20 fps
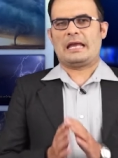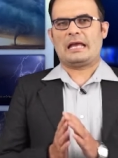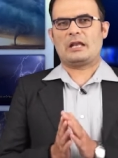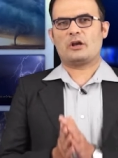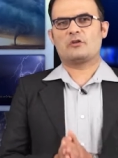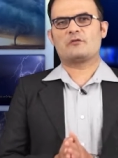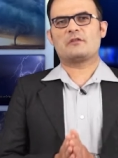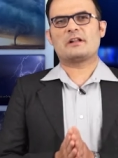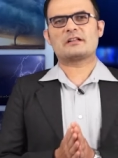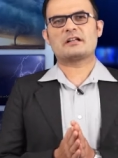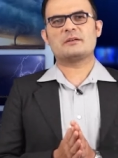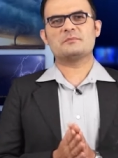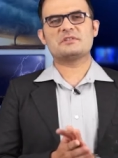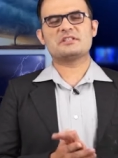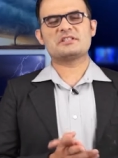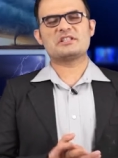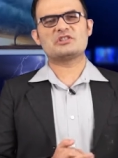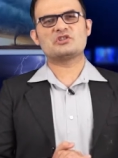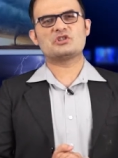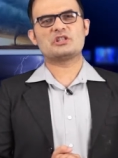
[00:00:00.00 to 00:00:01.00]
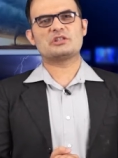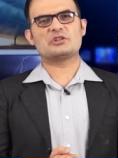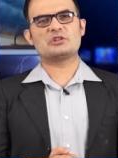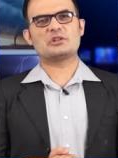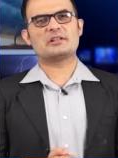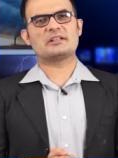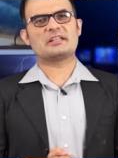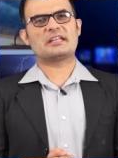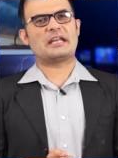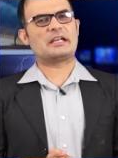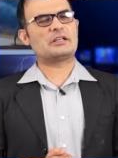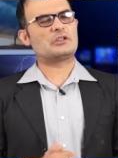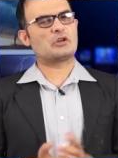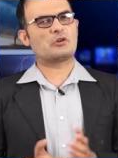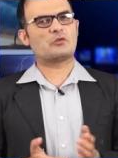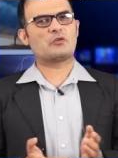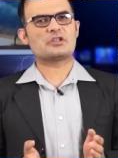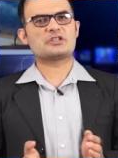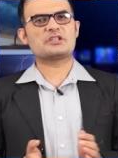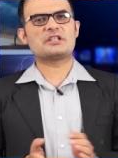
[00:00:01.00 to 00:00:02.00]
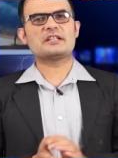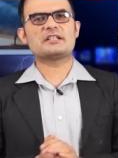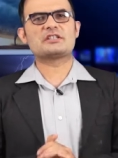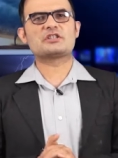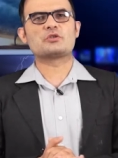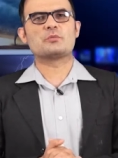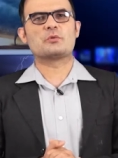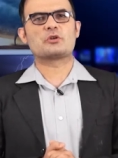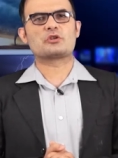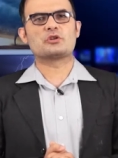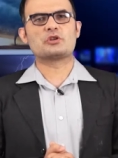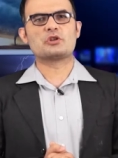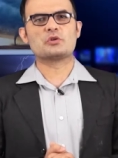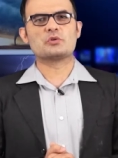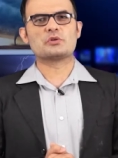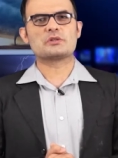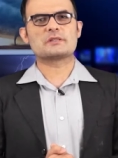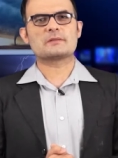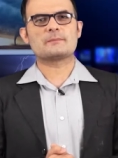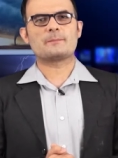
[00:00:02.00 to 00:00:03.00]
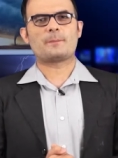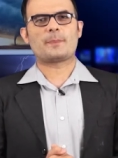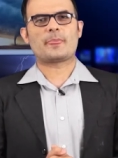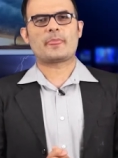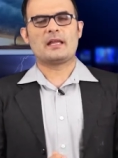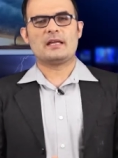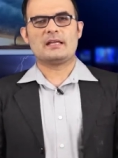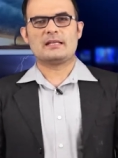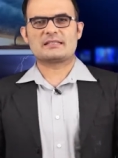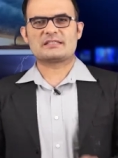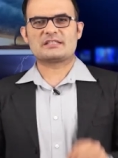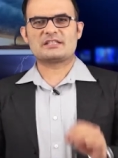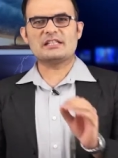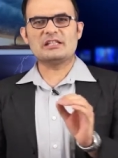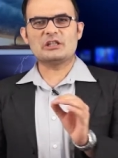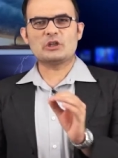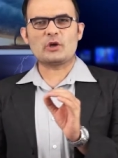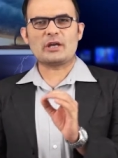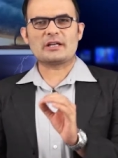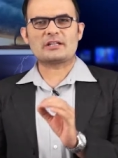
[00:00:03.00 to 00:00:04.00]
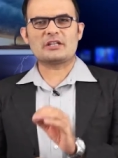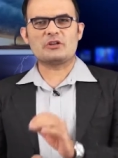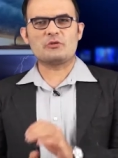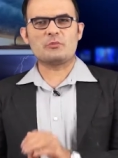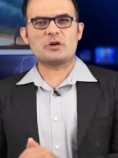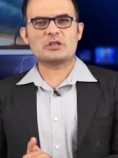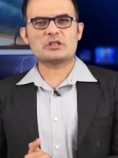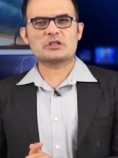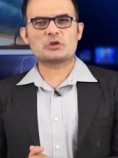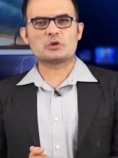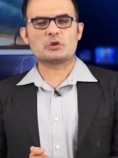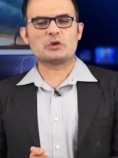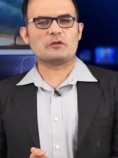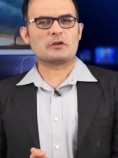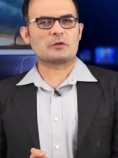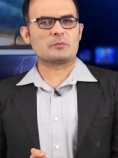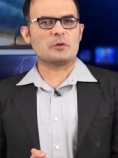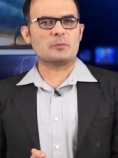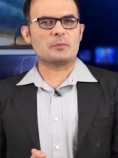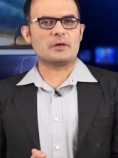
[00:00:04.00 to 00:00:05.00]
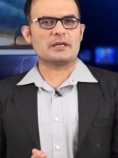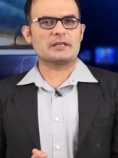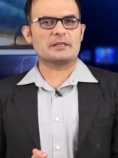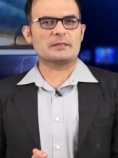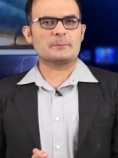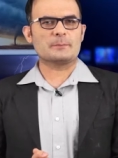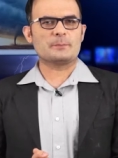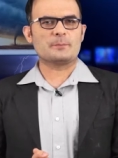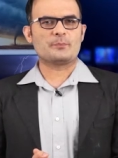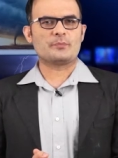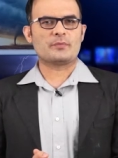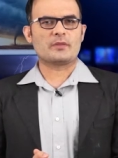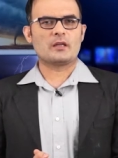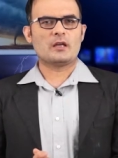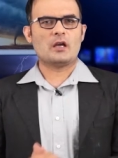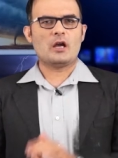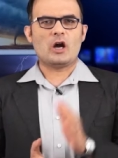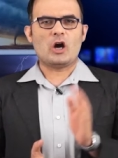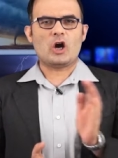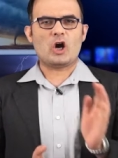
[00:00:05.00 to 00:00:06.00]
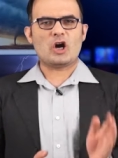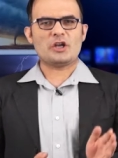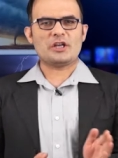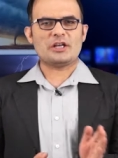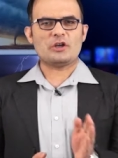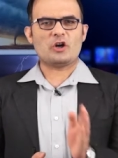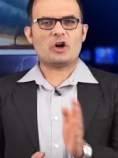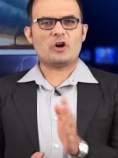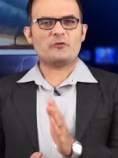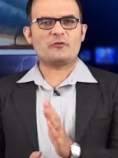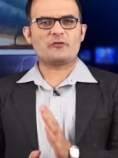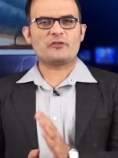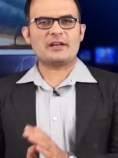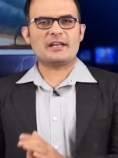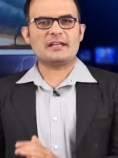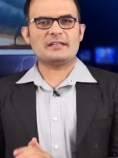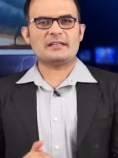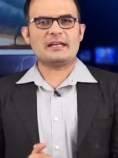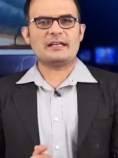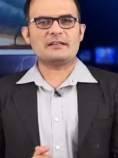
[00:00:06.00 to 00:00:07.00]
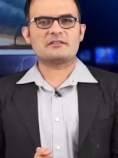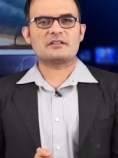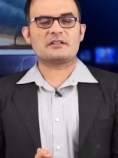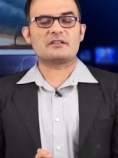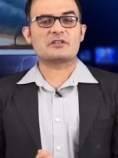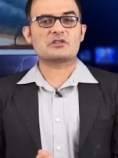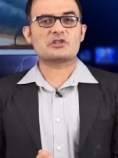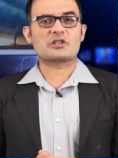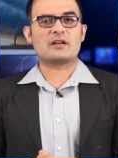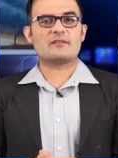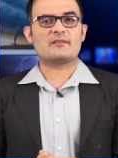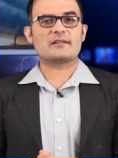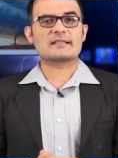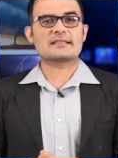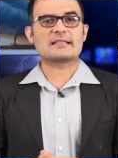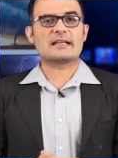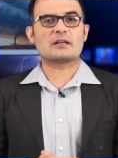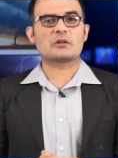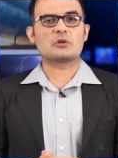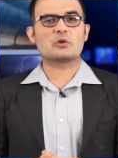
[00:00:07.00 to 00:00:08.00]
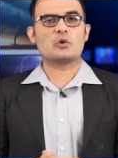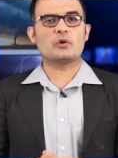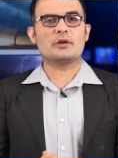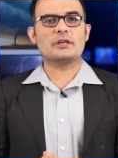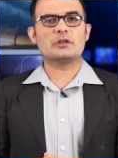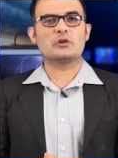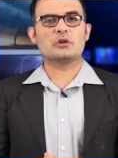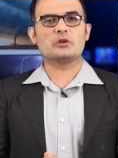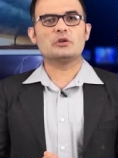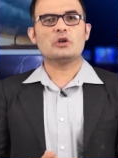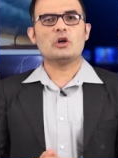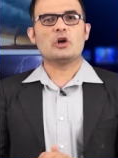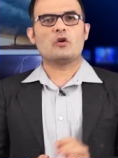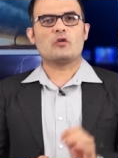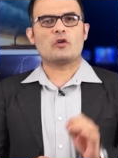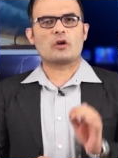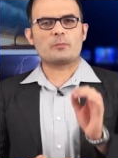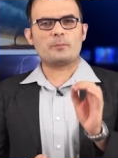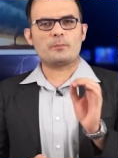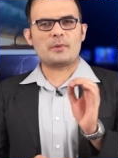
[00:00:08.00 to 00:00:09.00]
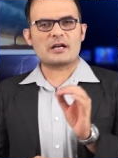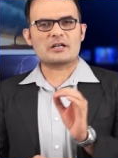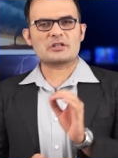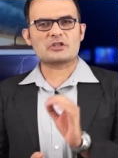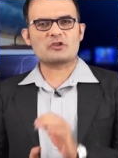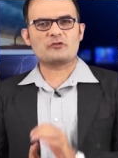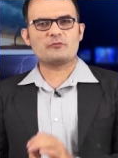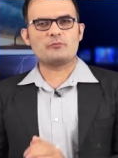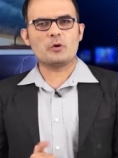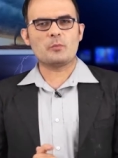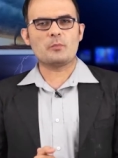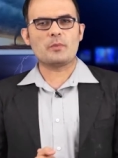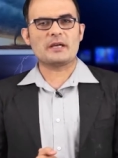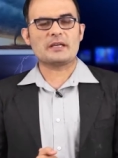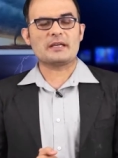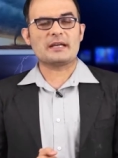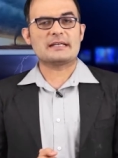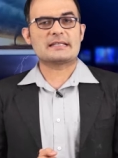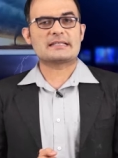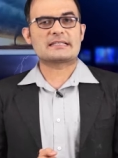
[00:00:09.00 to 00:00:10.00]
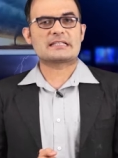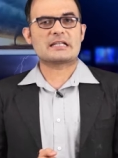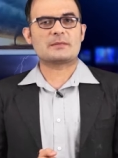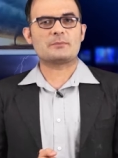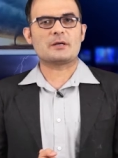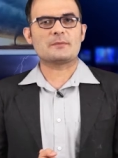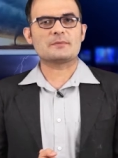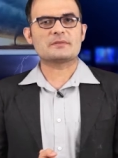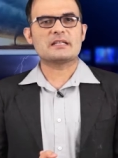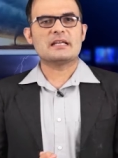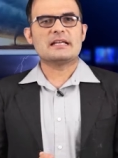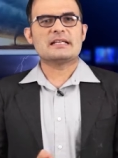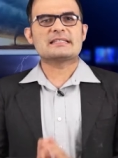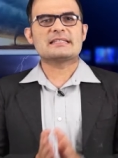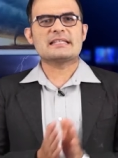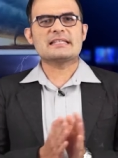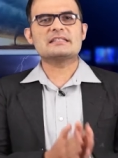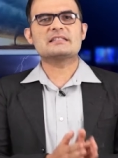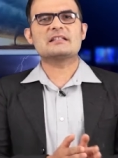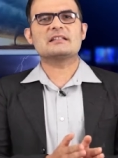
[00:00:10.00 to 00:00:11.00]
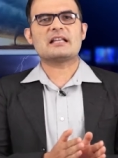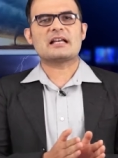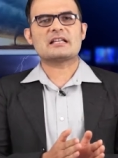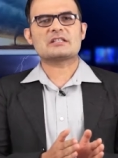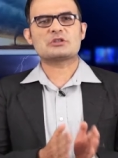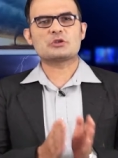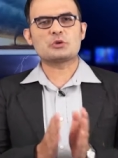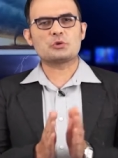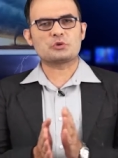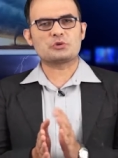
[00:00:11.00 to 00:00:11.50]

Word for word: Hello welcome this is Jit Dolaki and you are watching It's Tomorrow News. Still no active monsoon over Mumbai. On and off rain and thunder showers are going on over parts of Mumbai and suburbs since the last 2